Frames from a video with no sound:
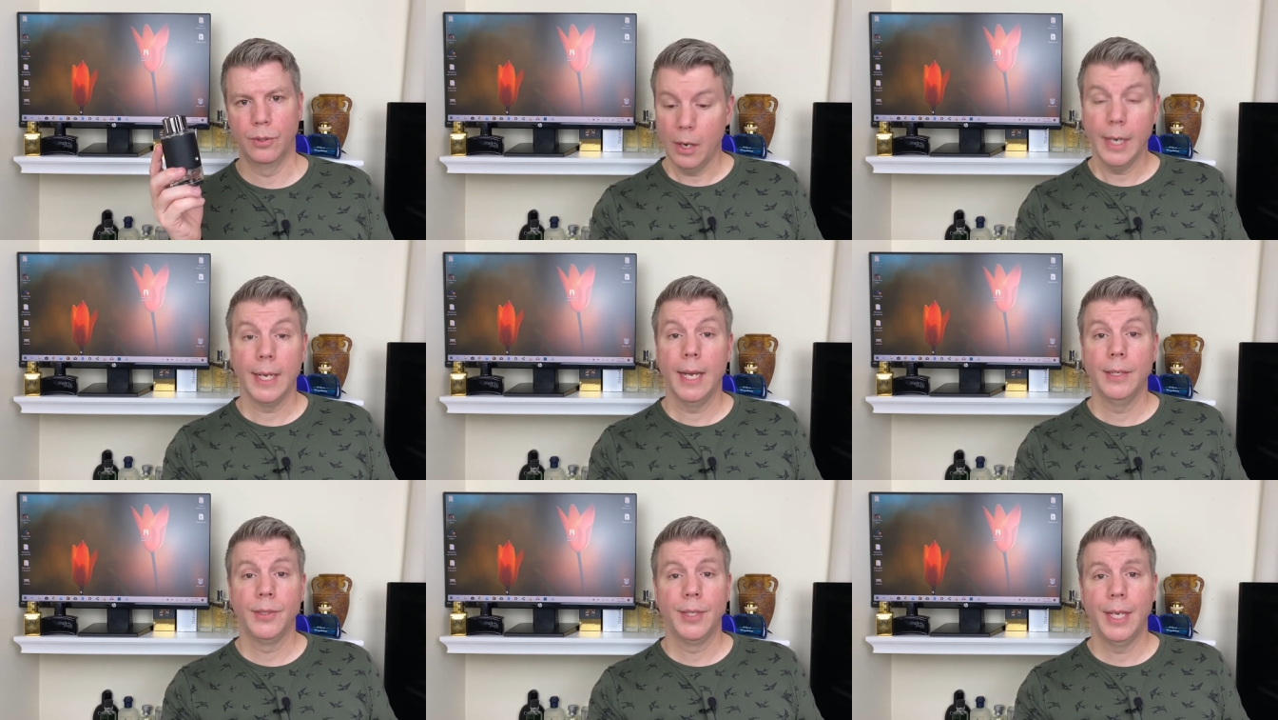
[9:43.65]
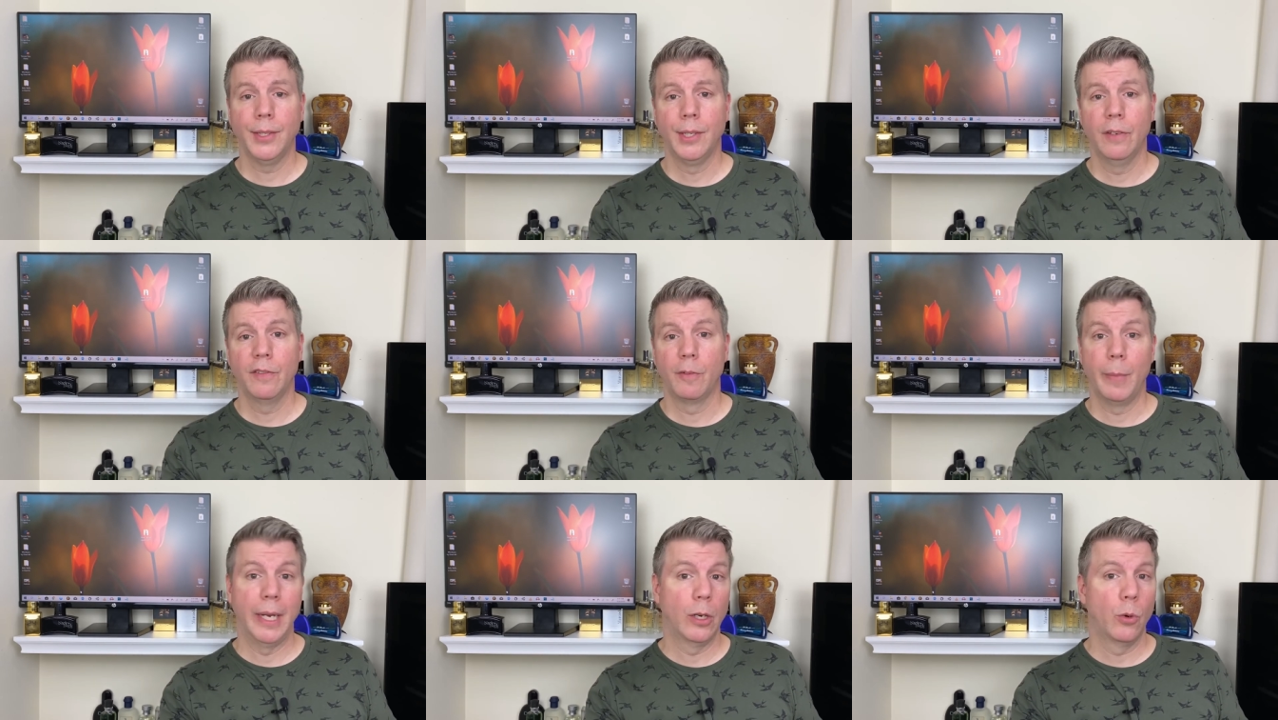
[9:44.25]
All right, guys, that's it
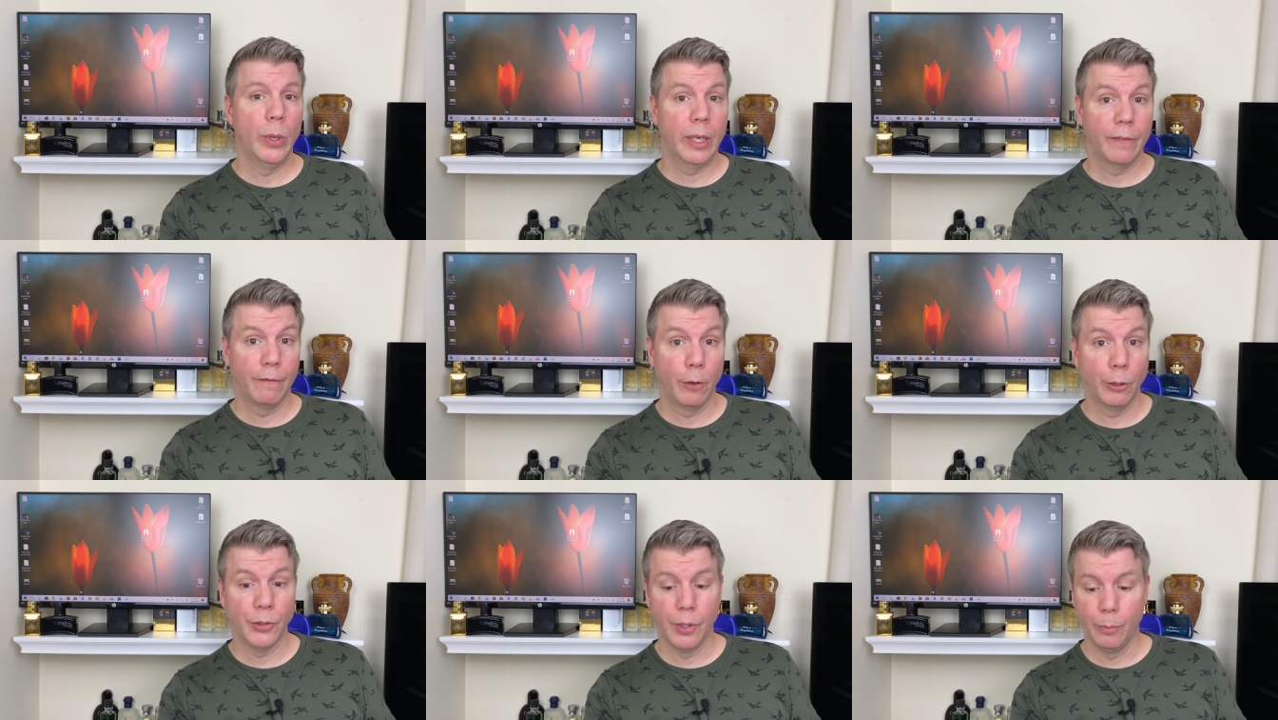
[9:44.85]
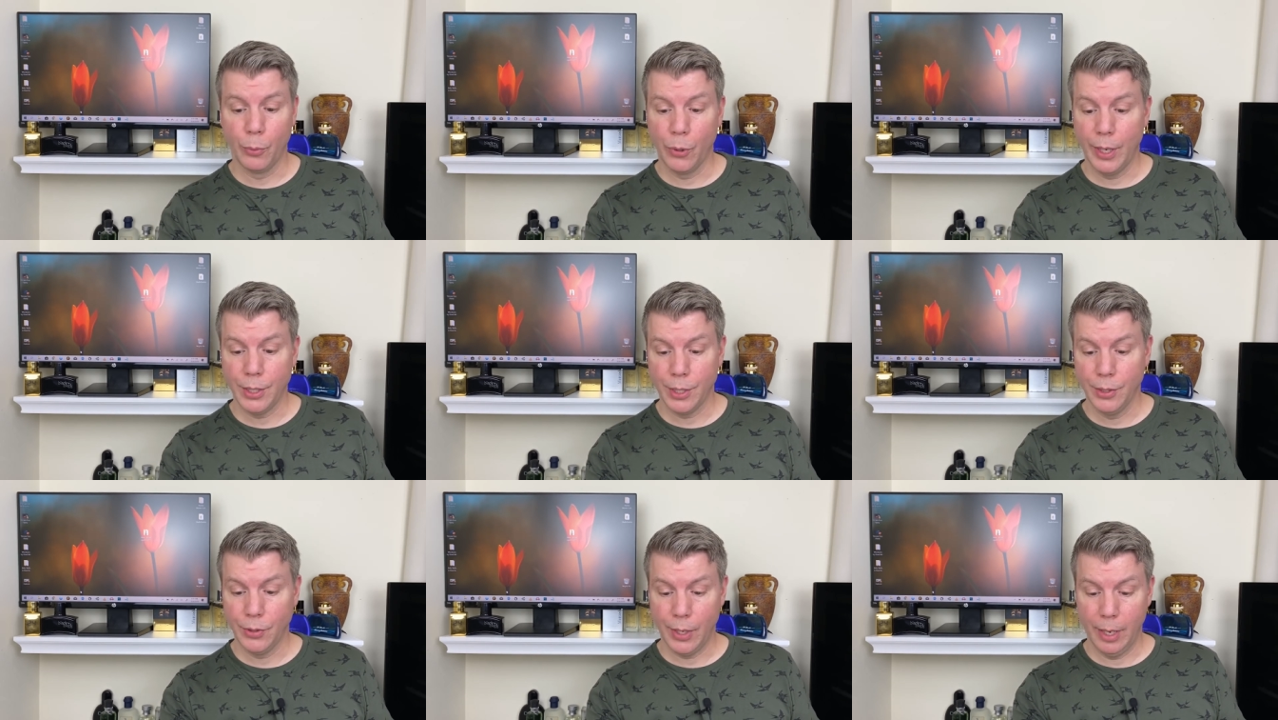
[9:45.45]
for my quick first
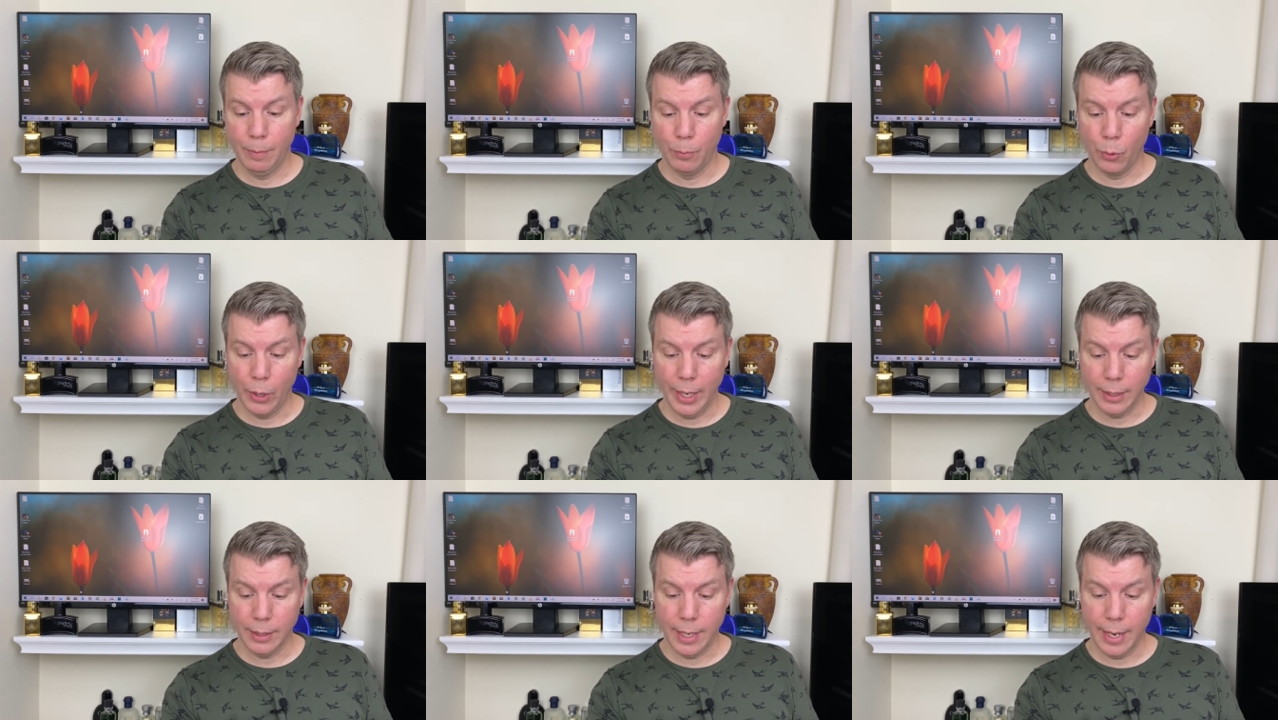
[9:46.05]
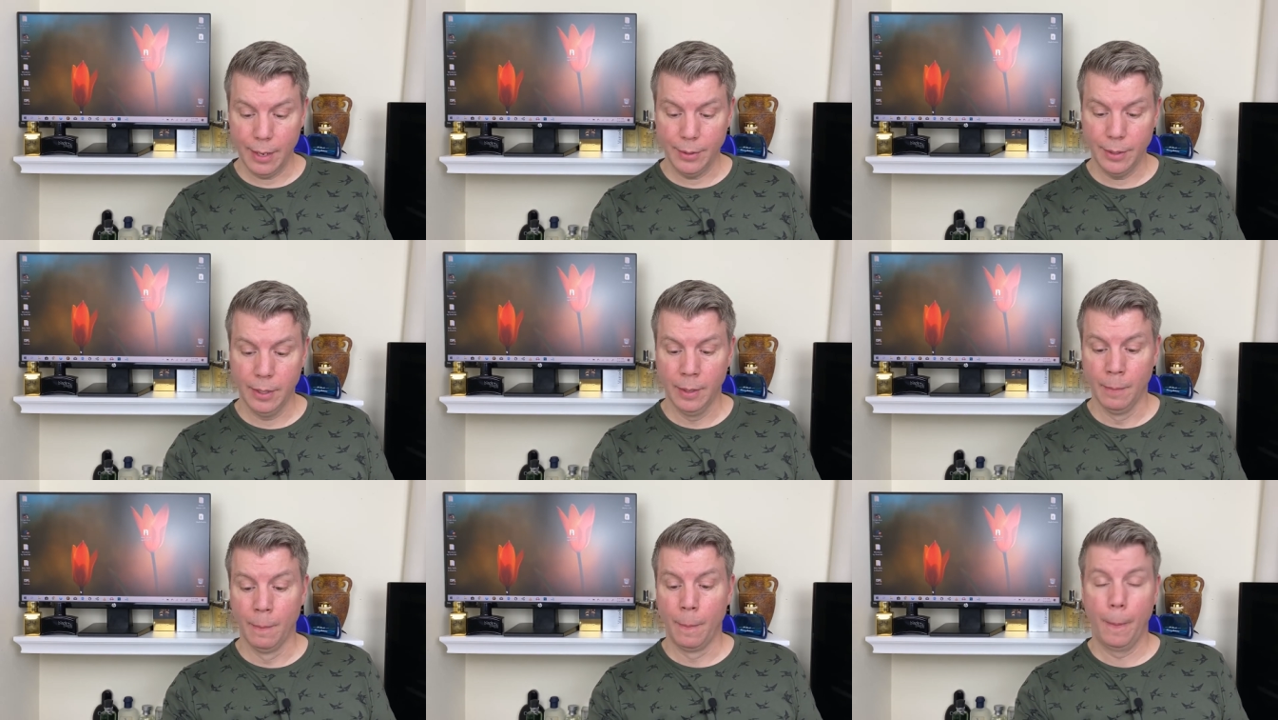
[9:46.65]
impressions and breakdown